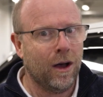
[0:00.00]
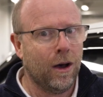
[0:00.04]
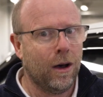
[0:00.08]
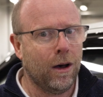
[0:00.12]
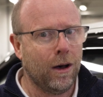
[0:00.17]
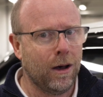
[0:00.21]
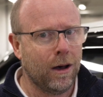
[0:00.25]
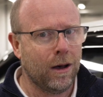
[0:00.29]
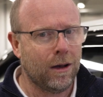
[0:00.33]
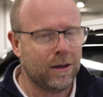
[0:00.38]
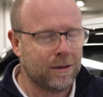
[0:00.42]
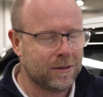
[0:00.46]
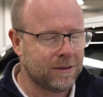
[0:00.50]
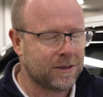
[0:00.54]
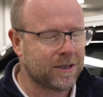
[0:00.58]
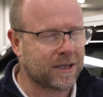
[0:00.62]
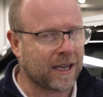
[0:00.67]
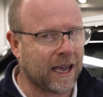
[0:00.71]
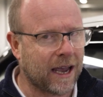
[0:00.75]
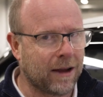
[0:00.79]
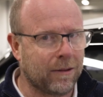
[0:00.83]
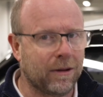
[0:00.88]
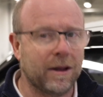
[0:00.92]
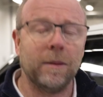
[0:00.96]
Oh,
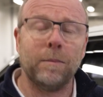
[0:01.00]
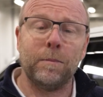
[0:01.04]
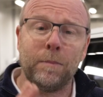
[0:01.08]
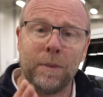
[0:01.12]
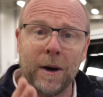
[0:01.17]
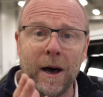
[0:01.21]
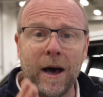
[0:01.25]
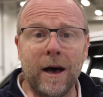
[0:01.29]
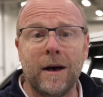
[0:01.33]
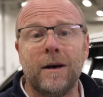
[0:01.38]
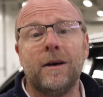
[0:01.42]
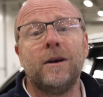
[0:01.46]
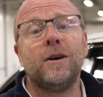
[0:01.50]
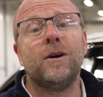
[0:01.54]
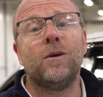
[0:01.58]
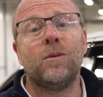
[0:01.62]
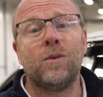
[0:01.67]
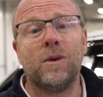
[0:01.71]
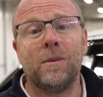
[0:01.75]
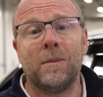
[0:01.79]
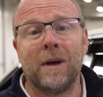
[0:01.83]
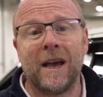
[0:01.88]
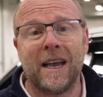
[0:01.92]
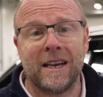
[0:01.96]
scary, but
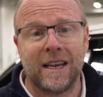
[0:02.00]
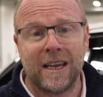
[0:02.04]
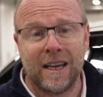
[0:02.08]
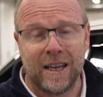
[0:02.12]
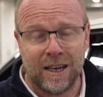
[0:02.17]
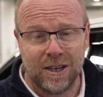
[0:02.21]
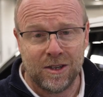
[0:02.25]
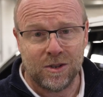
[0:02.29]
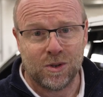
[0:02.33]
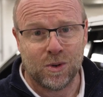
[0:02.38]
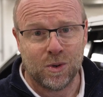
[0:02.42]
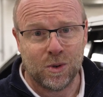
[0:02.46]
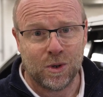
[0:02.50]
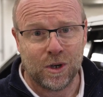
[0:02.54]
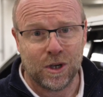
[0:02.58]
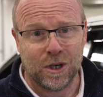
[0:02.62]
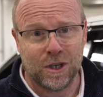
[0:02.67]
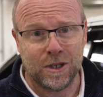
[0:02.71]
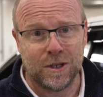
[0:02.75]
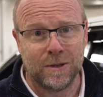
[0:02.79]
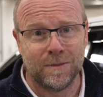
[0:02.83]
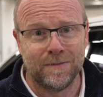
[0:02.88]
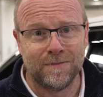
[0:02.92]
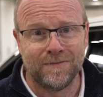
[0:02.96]
we made it and it's all
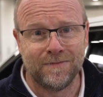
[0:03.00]
good.